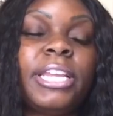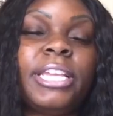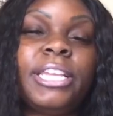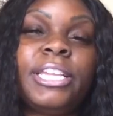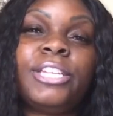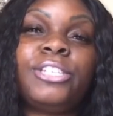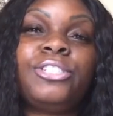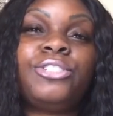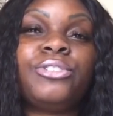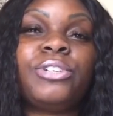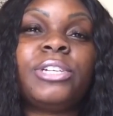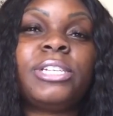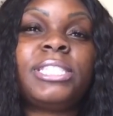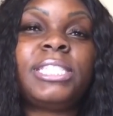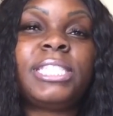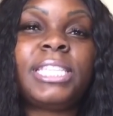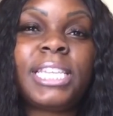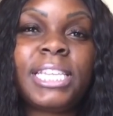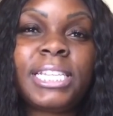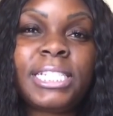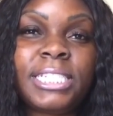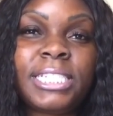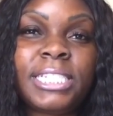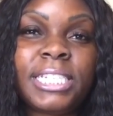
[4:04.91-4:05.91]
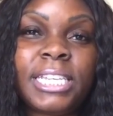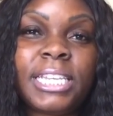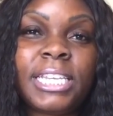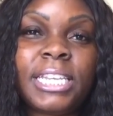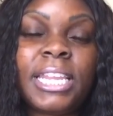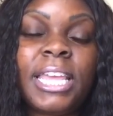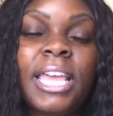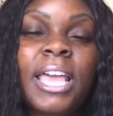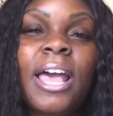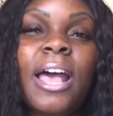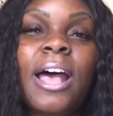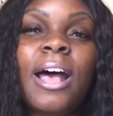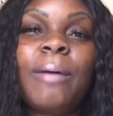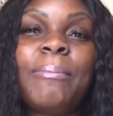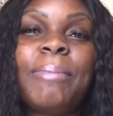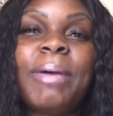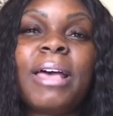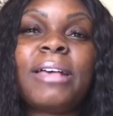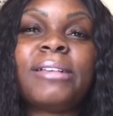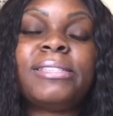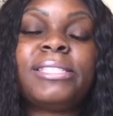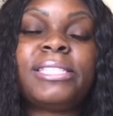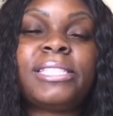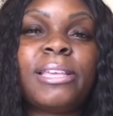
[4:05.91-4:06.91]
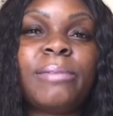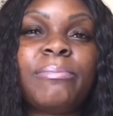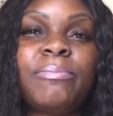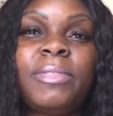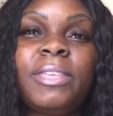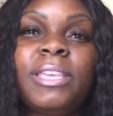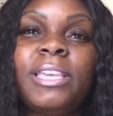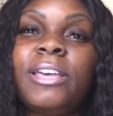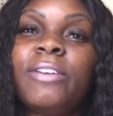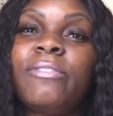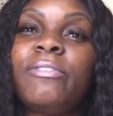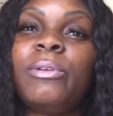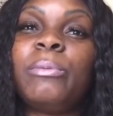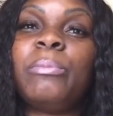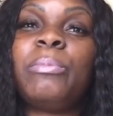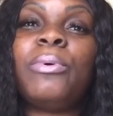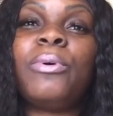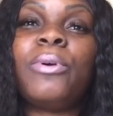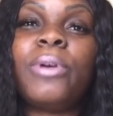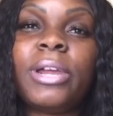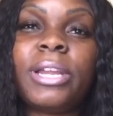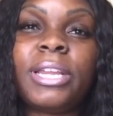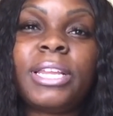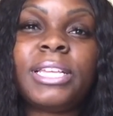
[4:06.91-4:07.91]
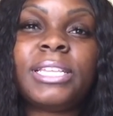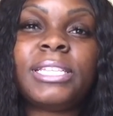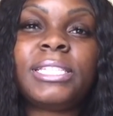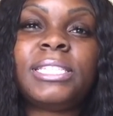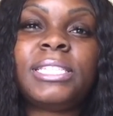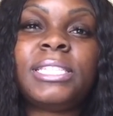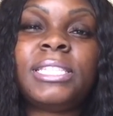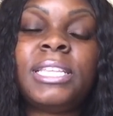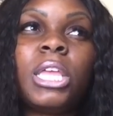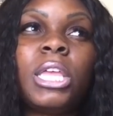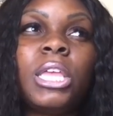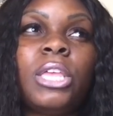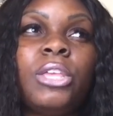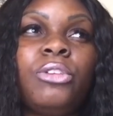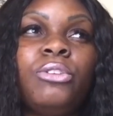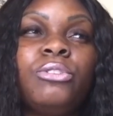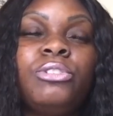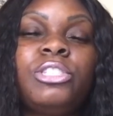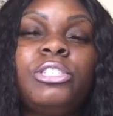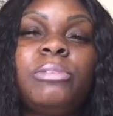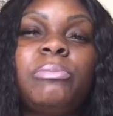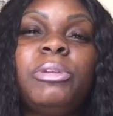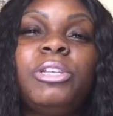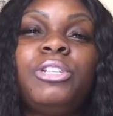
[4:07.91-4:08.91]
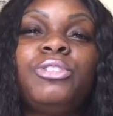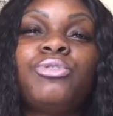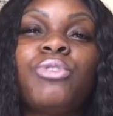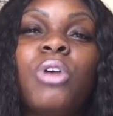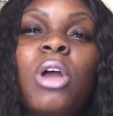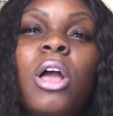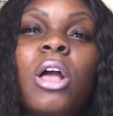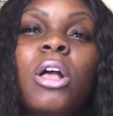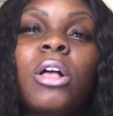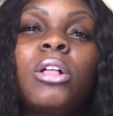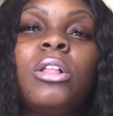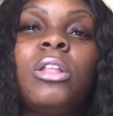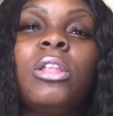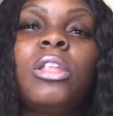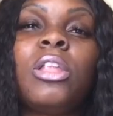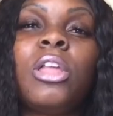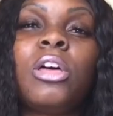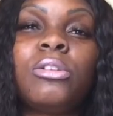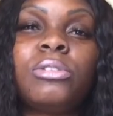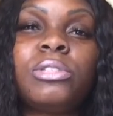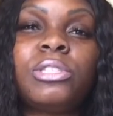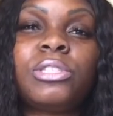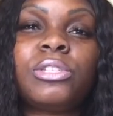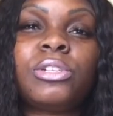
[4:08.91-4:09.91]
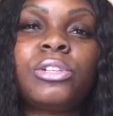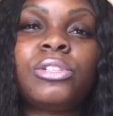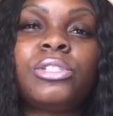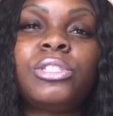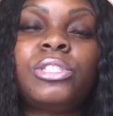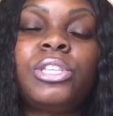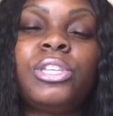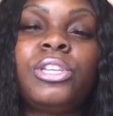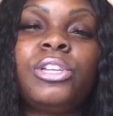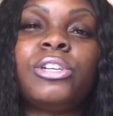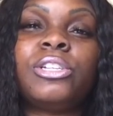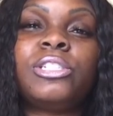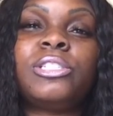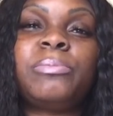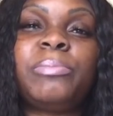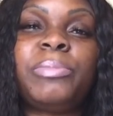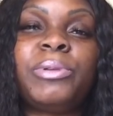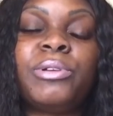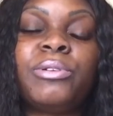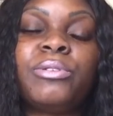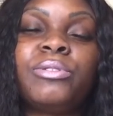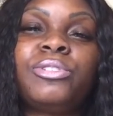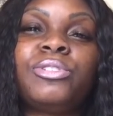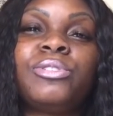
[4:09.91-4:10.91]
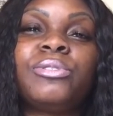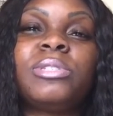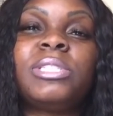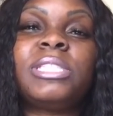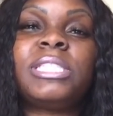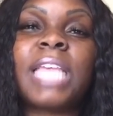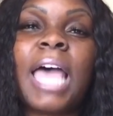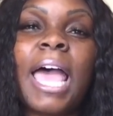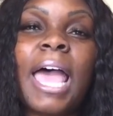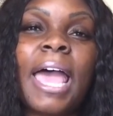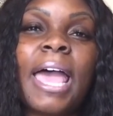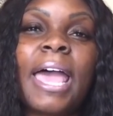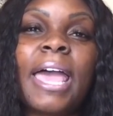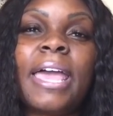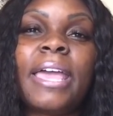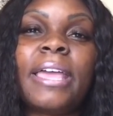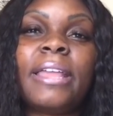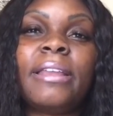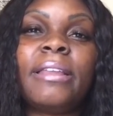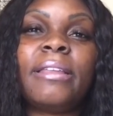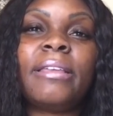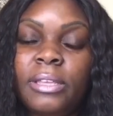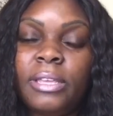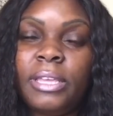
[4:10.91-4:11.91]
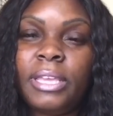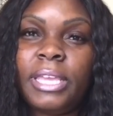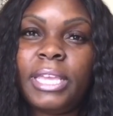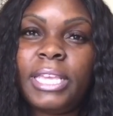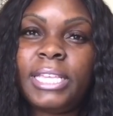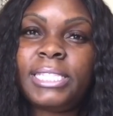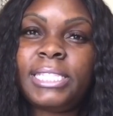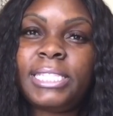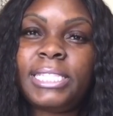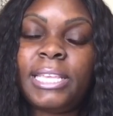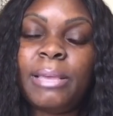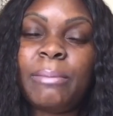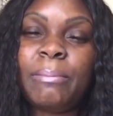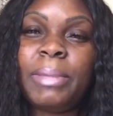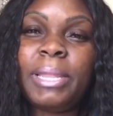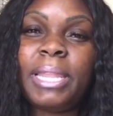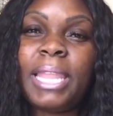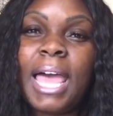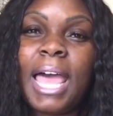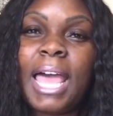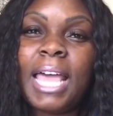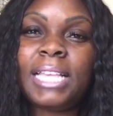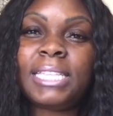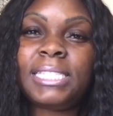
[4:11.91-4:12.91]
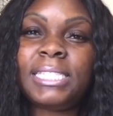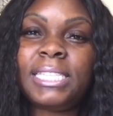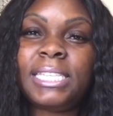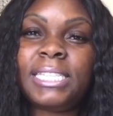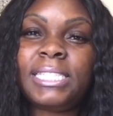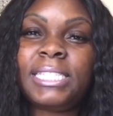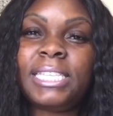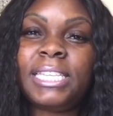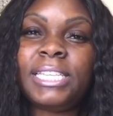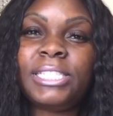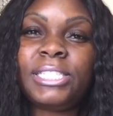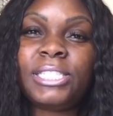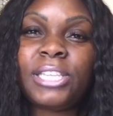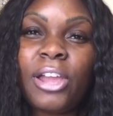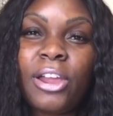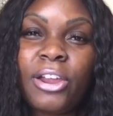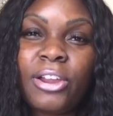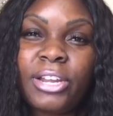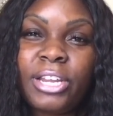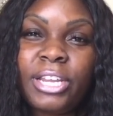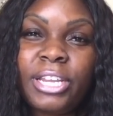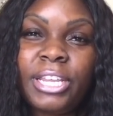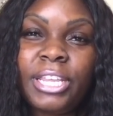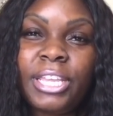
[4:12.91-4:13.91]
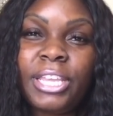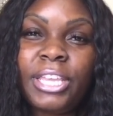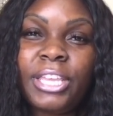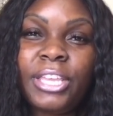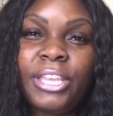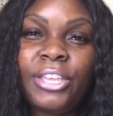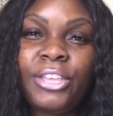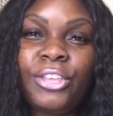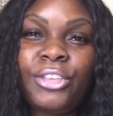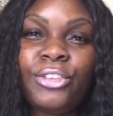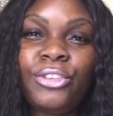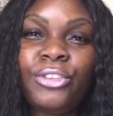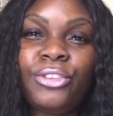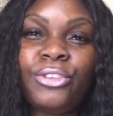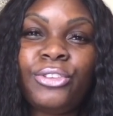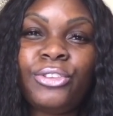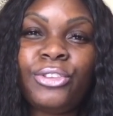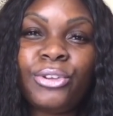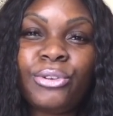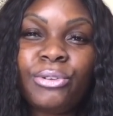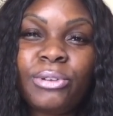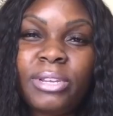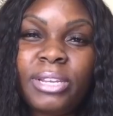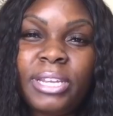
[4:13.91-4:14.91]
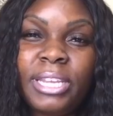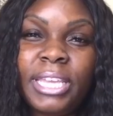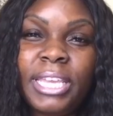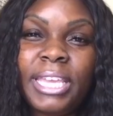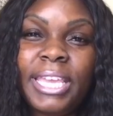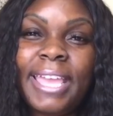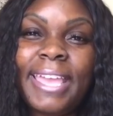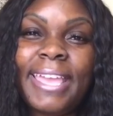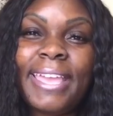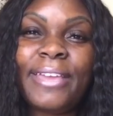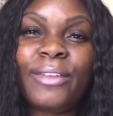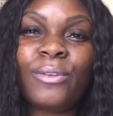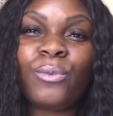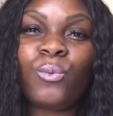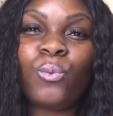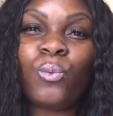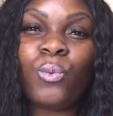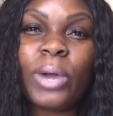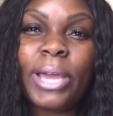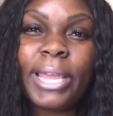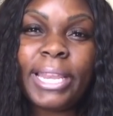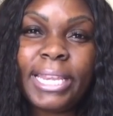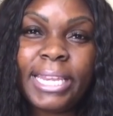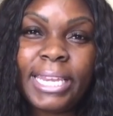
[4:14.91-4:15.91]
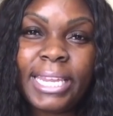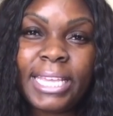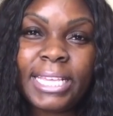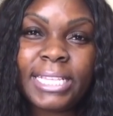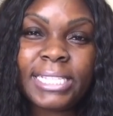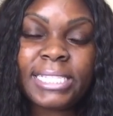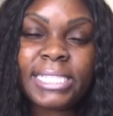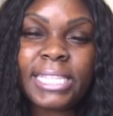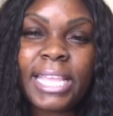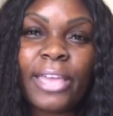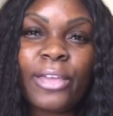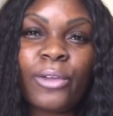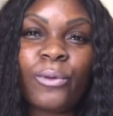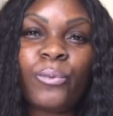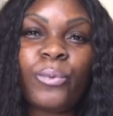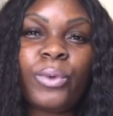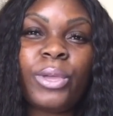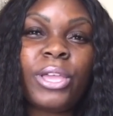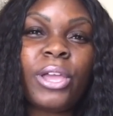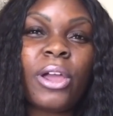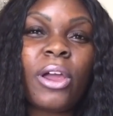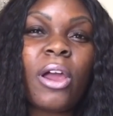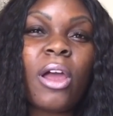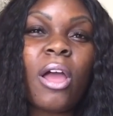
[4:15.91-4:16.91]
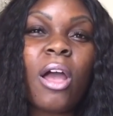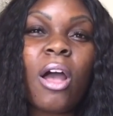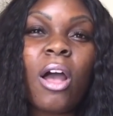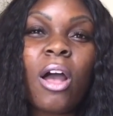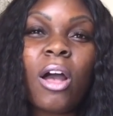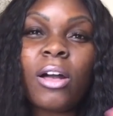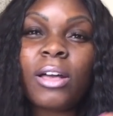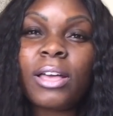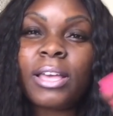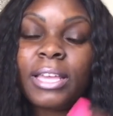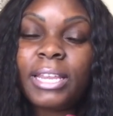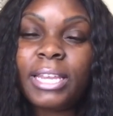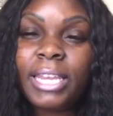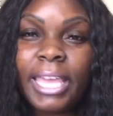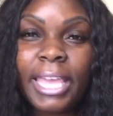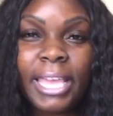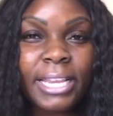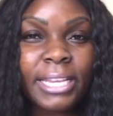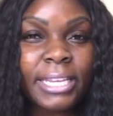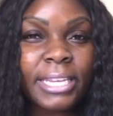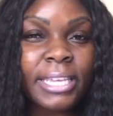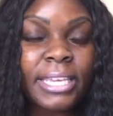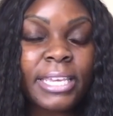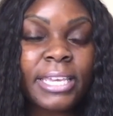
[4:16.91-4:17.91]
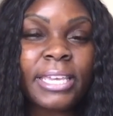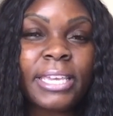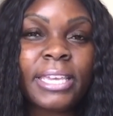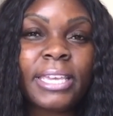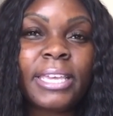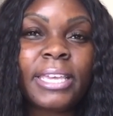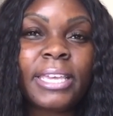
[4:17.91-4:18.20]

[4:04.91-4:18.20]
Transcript: to get your attention about something of importance. You should be drawn closer to your spiritual side. It symbolizes eternity, unity and oneness. Like we are all connected.